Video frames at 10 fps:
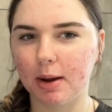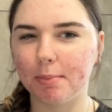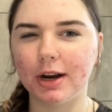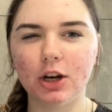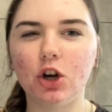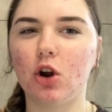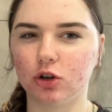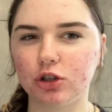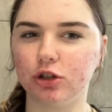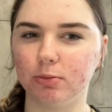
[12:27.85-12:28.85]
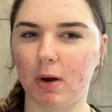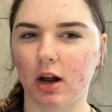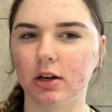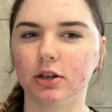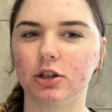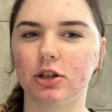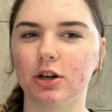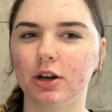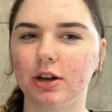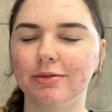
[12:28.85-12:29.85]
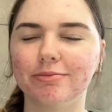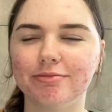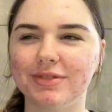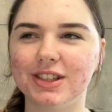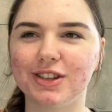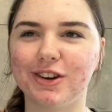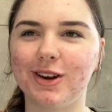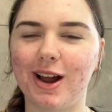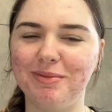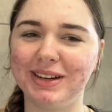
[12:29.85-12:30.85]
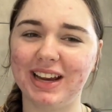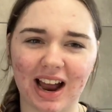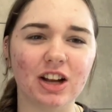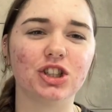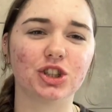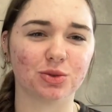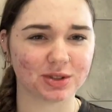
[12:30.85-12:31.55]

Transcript: but not too much. So I'm a casual